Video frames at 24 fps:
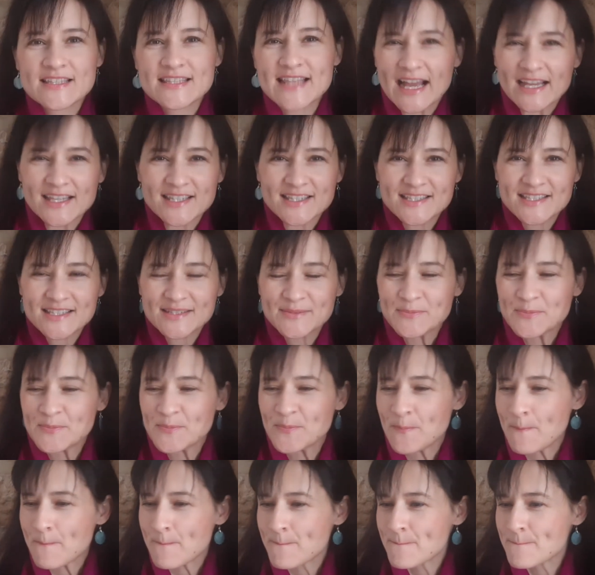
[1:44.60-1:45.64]
Nice.
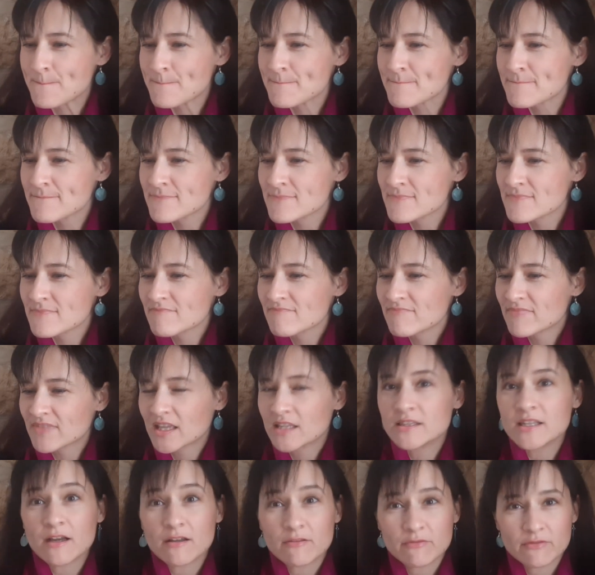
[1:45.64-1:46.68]

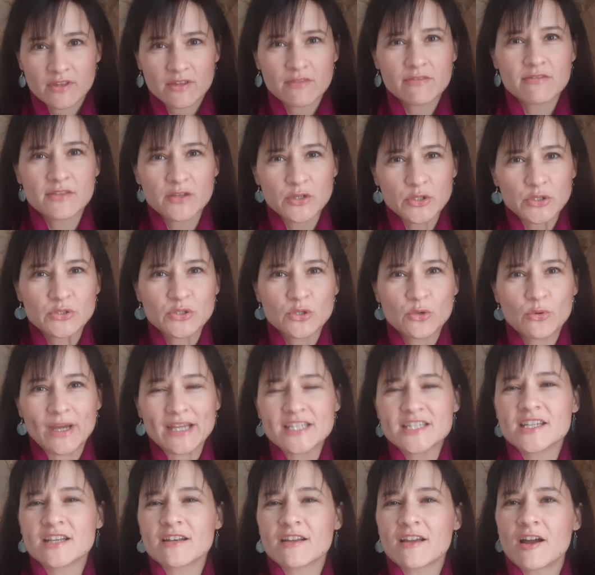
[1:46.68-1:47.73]
Now, the third
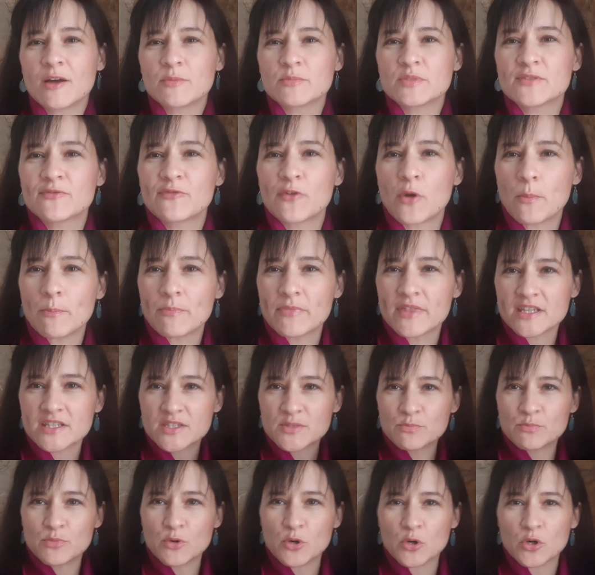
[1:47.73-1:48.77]
question comes from this
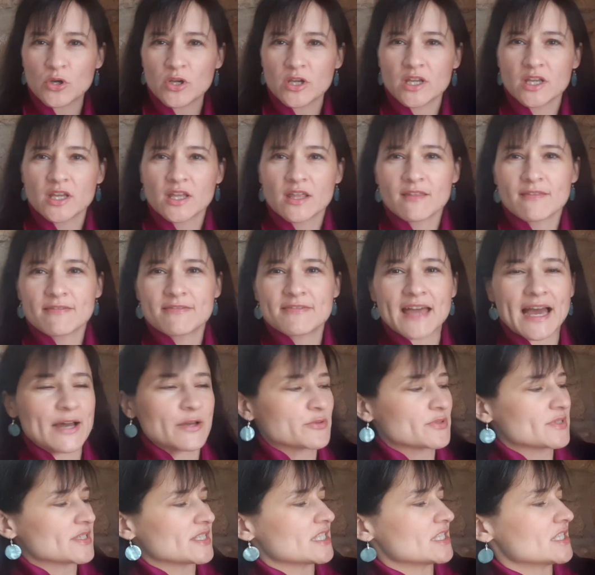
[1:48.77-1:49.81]
book,
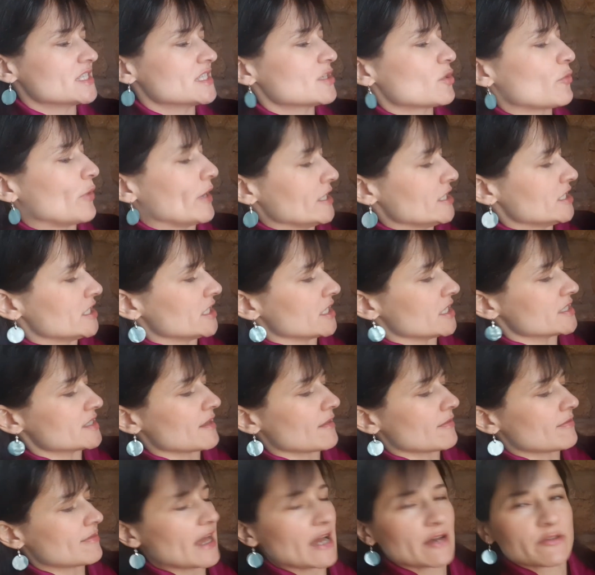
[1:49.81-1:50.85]
1,000 questions,
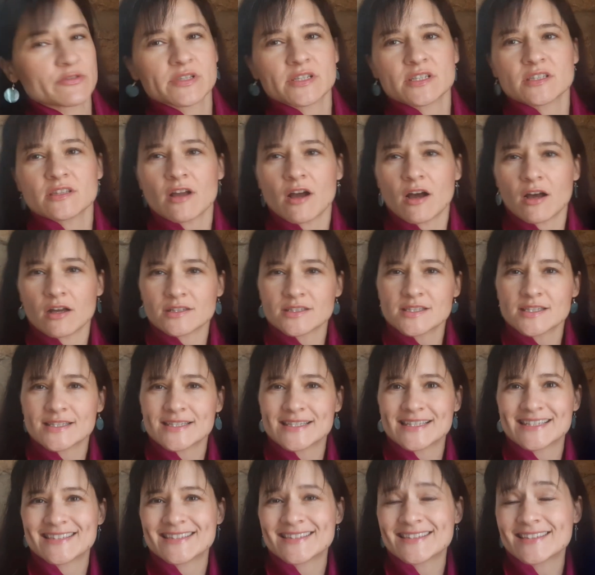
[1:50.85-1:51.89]
1,000 answers,
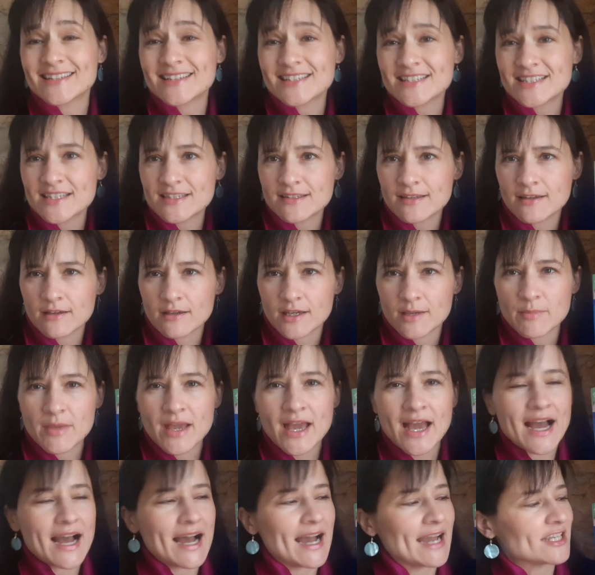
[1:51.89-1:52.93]
and this time
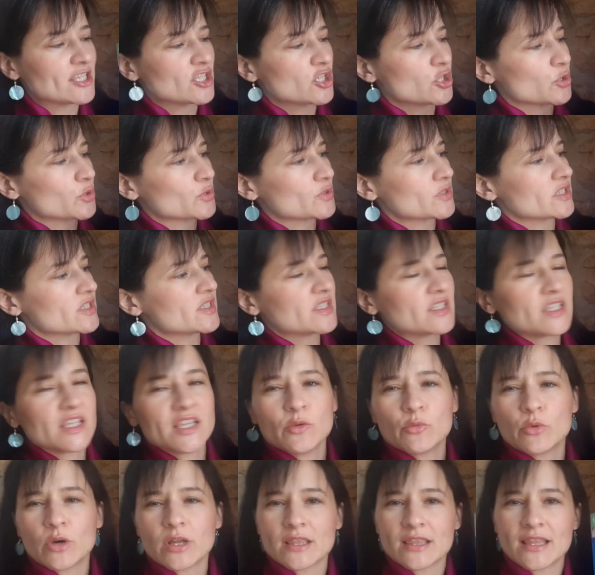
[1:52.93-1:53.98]
I chose the
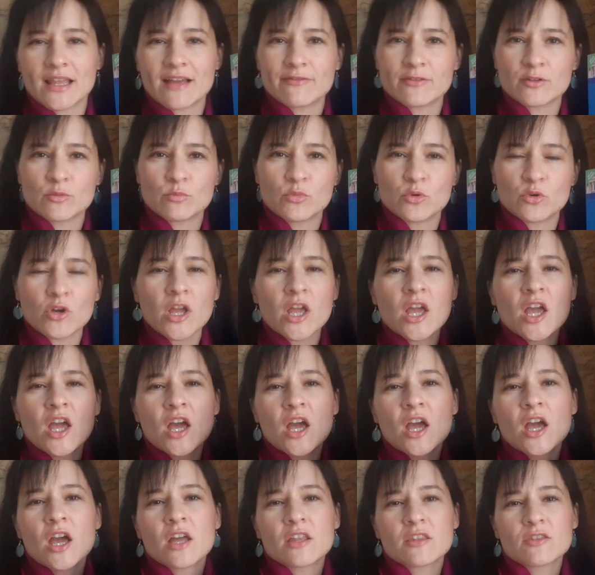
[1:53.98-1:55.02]
C1 level book.
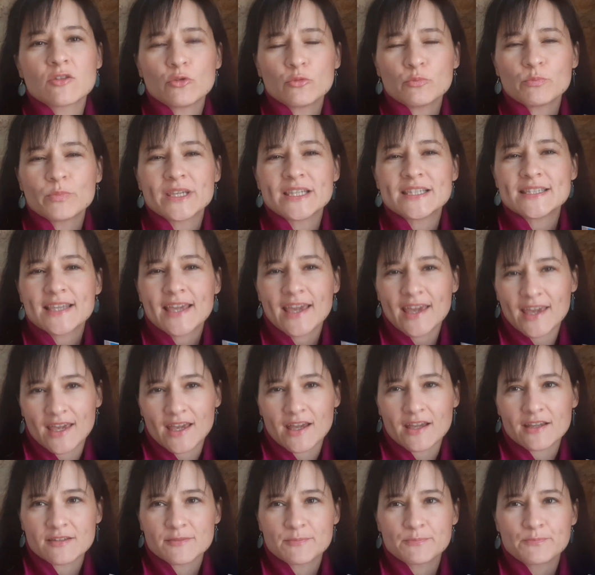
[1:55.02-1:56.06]
Don't be
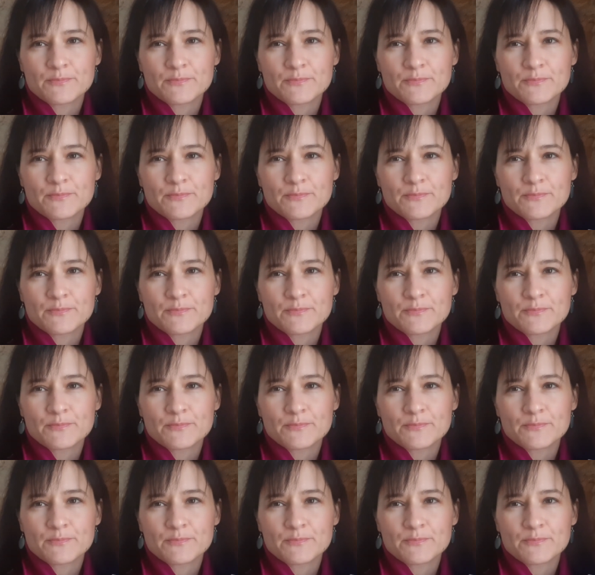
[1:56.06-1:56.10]
scared.